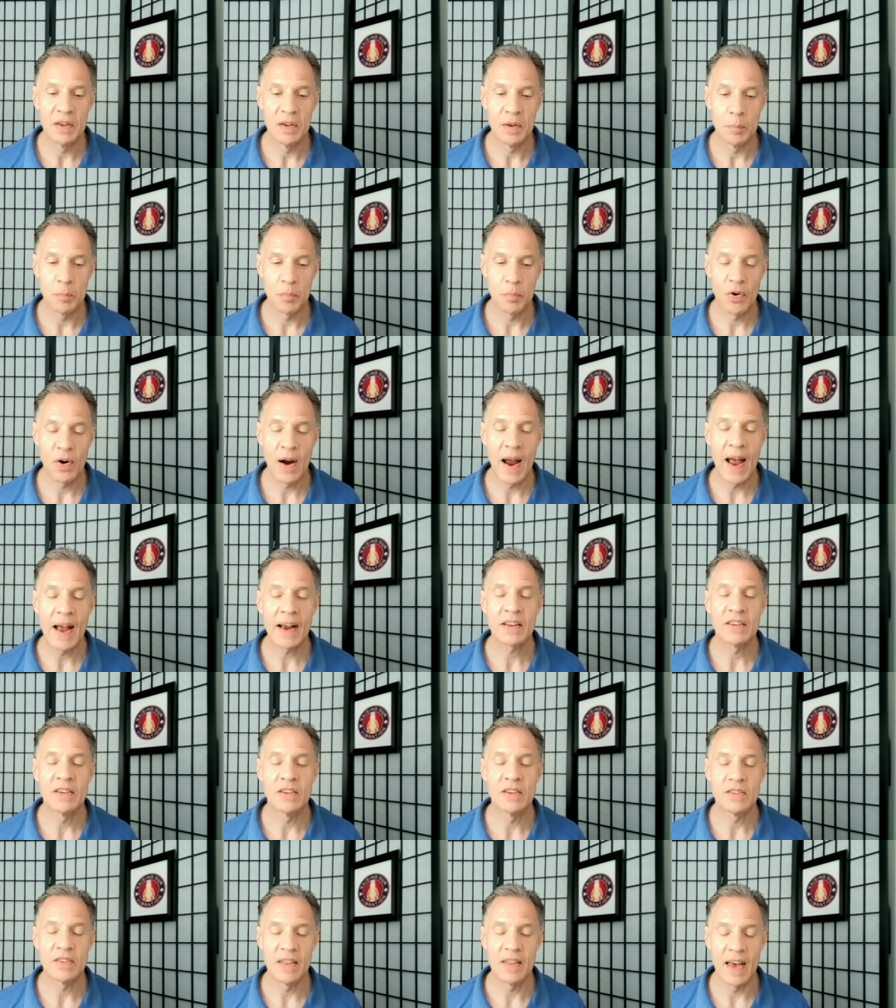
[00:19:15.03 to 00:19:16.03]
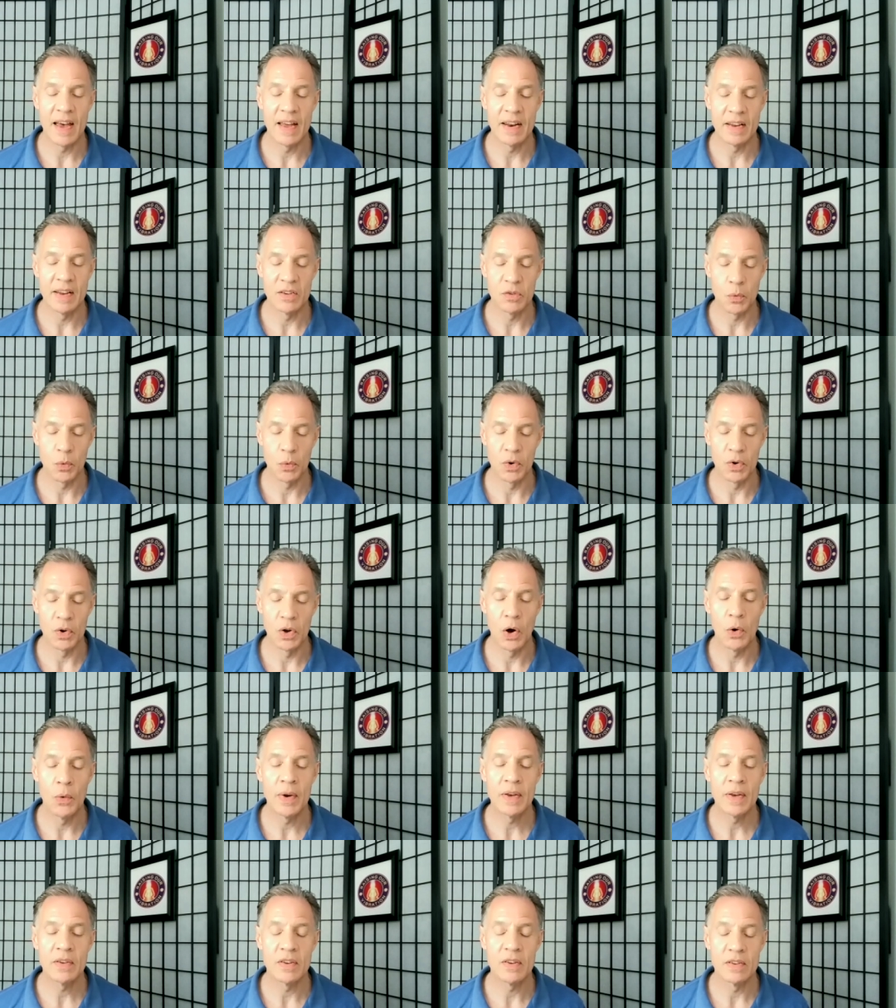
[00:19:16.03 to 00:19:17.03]
practice that as we're
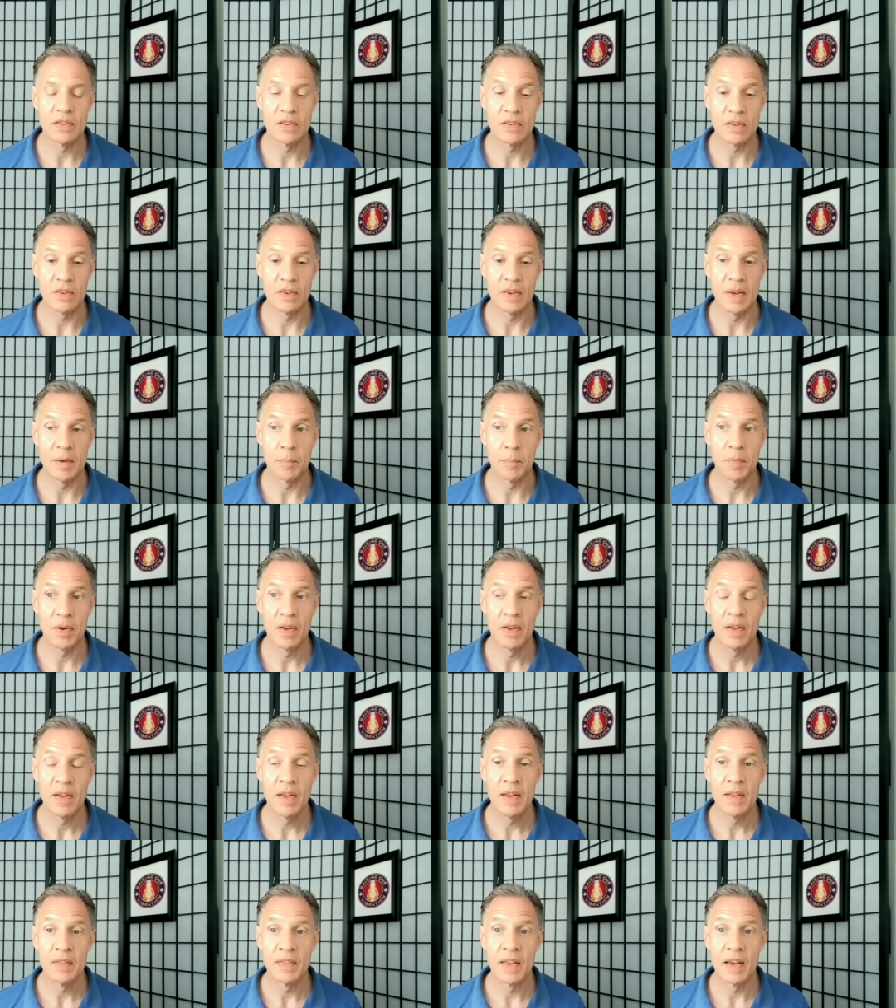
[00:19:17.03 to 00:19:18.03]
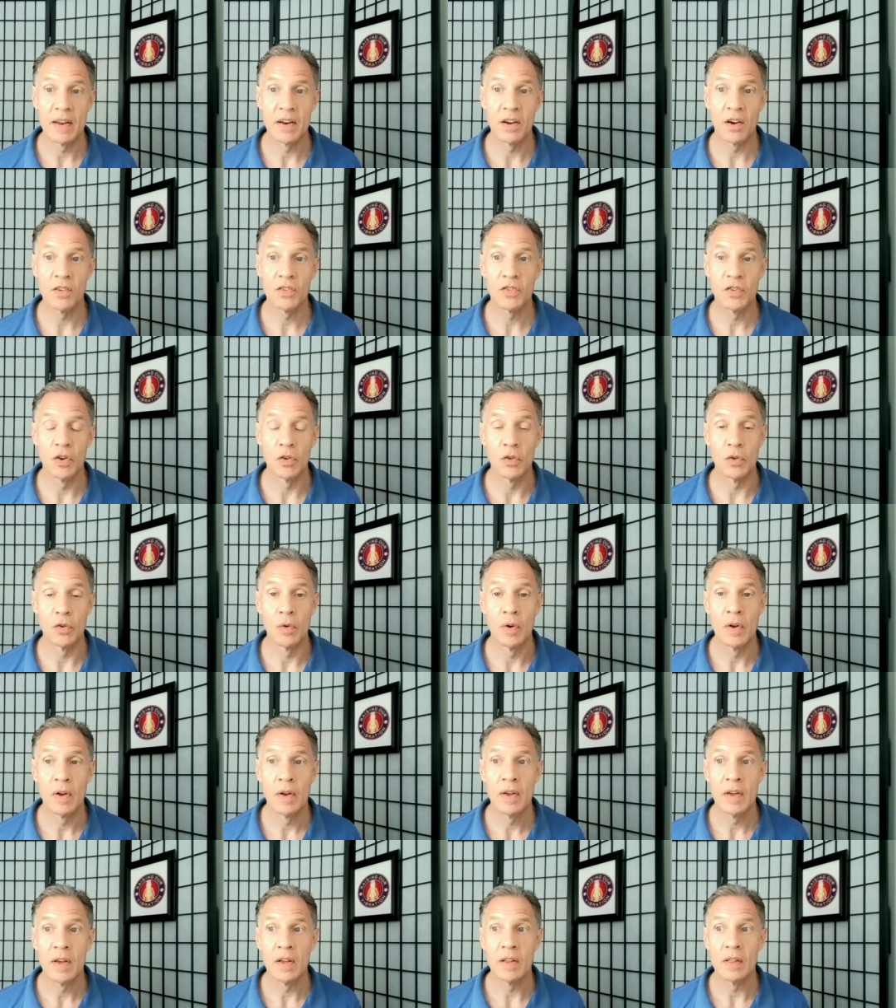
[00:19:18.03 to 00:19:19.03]
going to sleep, that also
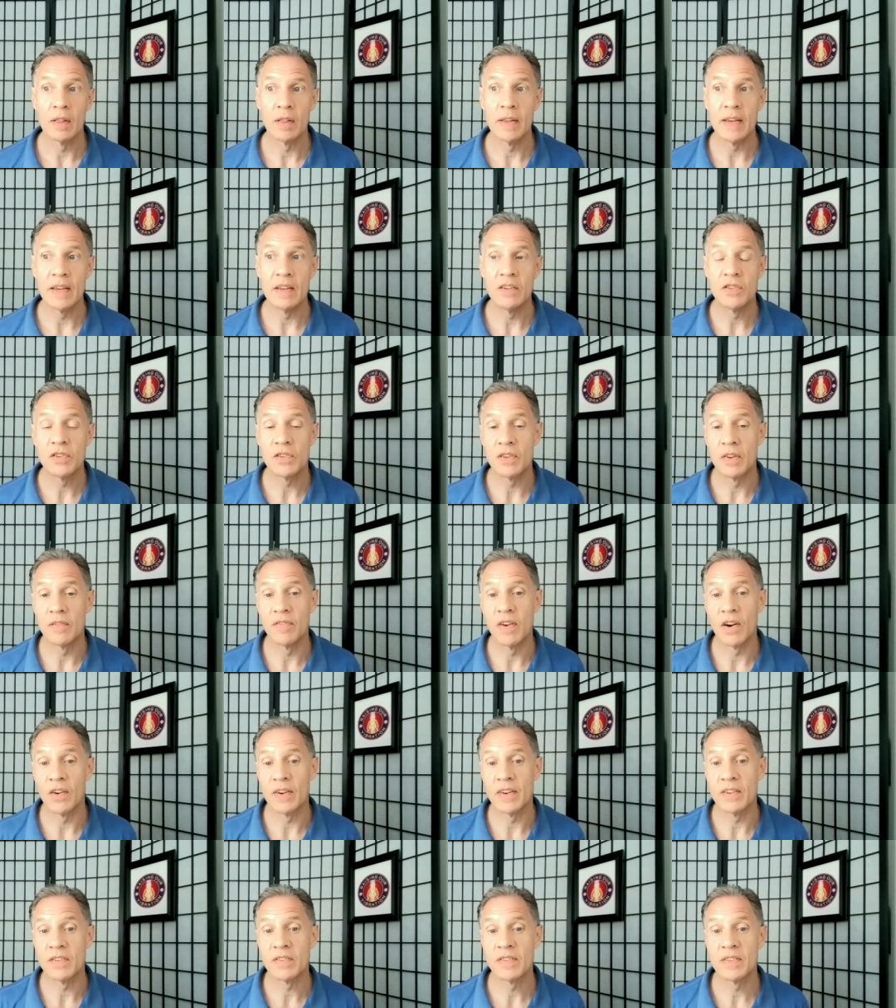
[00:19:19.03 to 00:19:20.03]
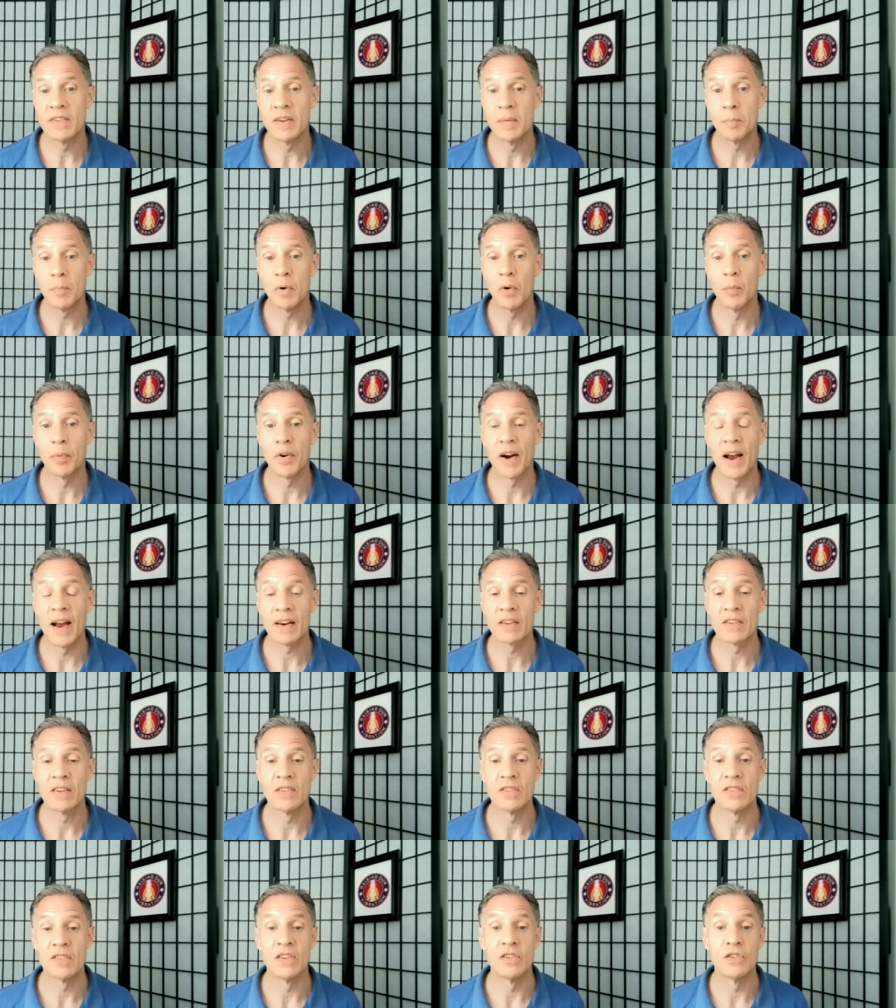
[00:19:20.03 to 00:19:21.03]
leads to very simple
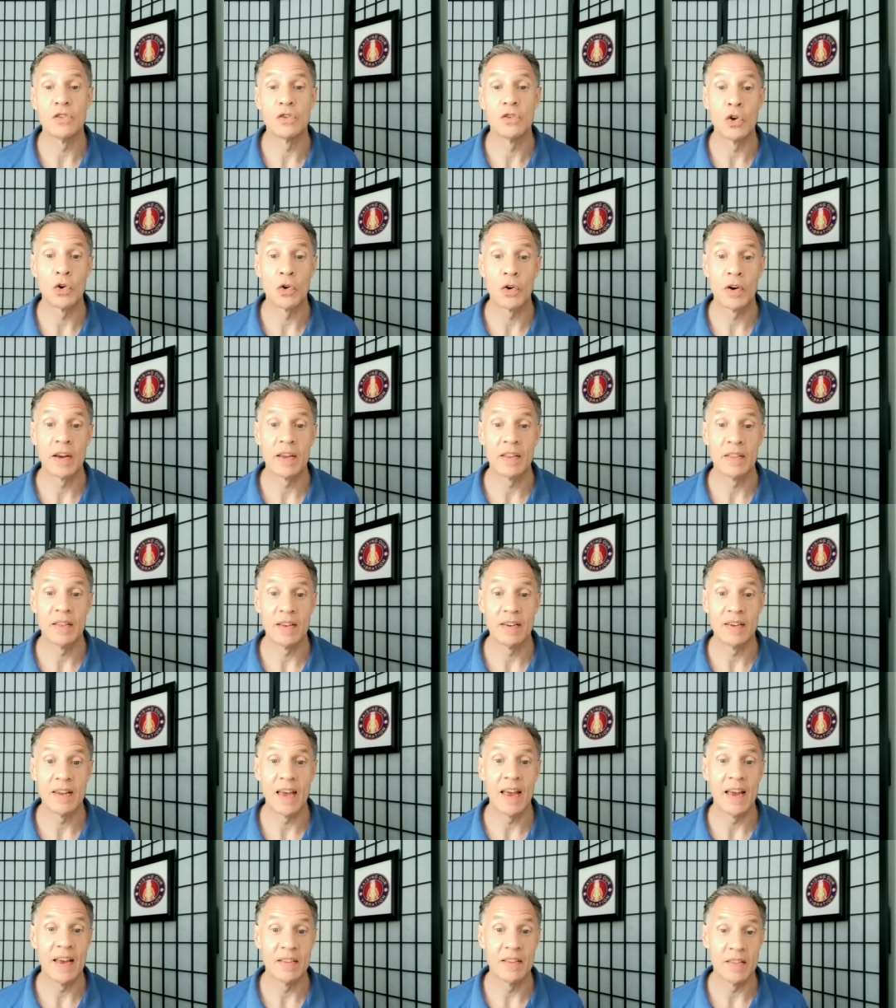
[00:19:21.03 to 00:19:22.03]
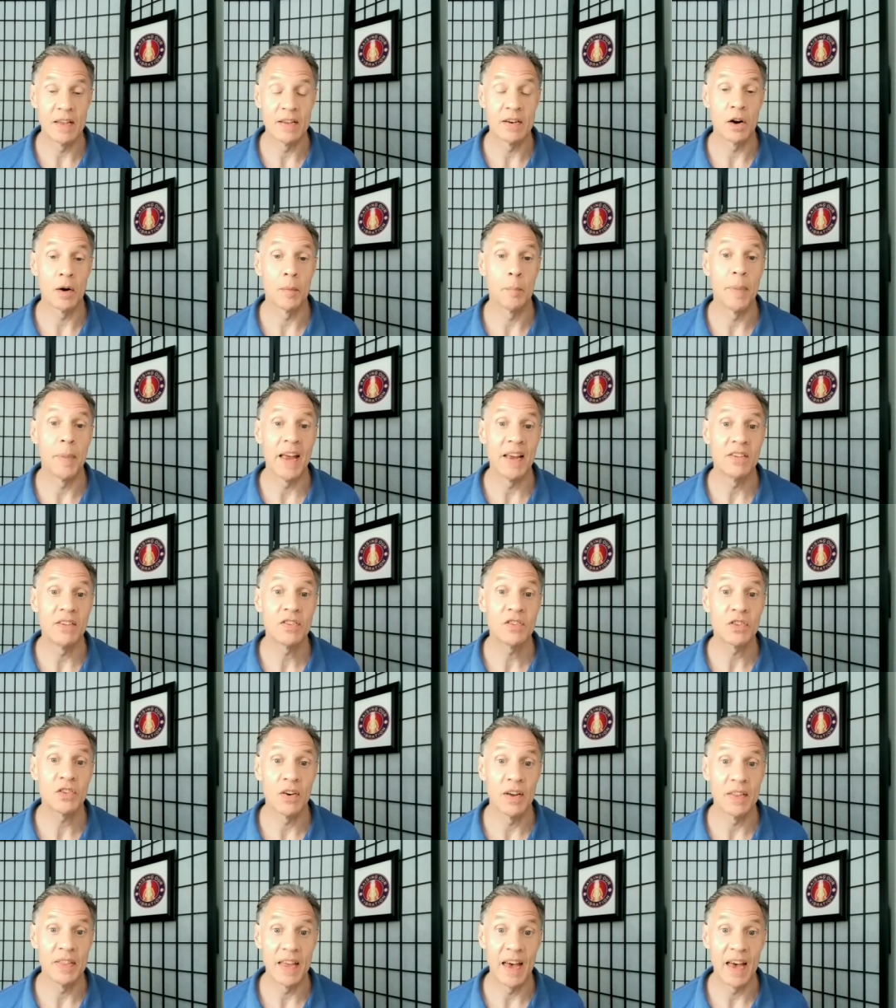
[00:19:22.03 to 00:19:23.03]
practices during the day that are based
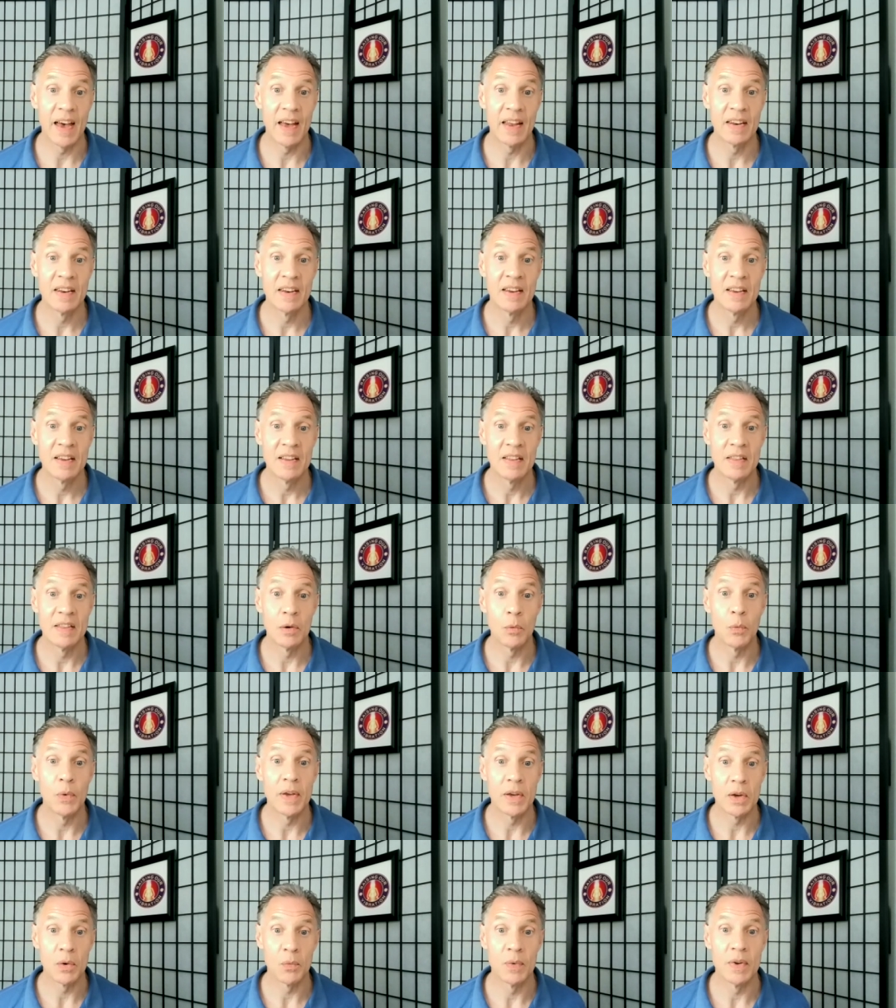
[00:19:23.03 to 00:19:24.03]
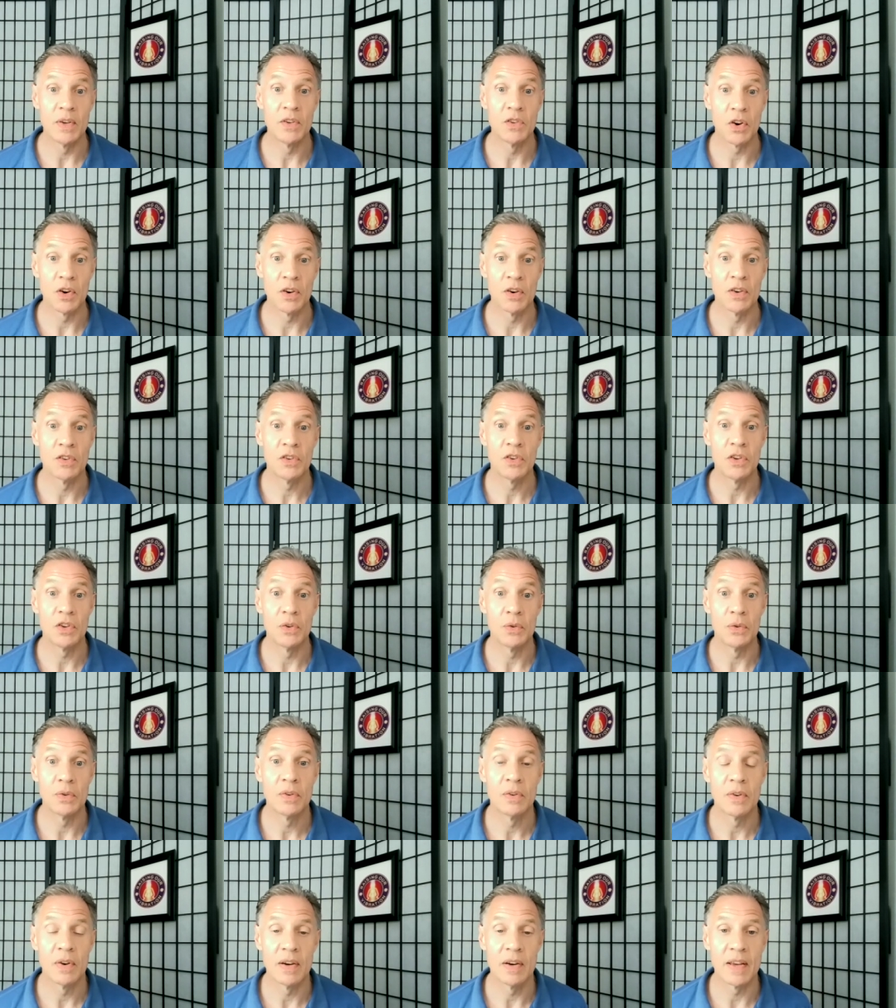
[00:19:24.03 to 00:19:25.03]
on that we can return to
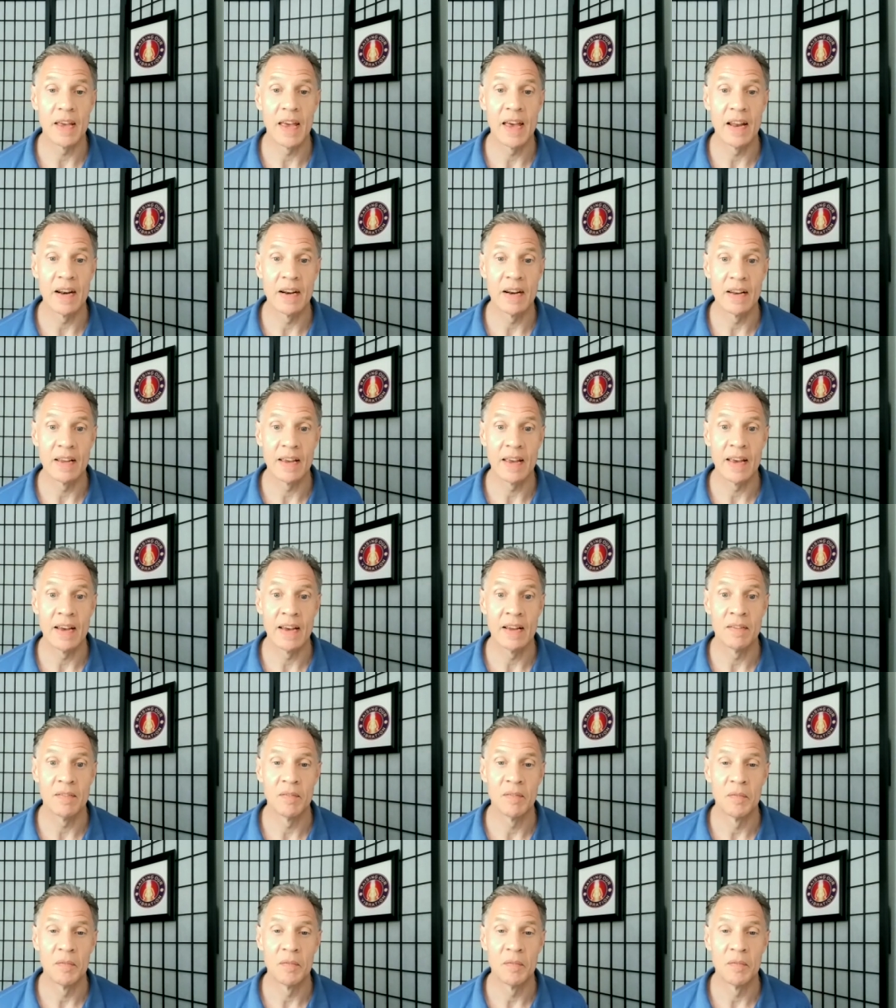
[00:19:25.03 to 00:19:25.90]
again and again.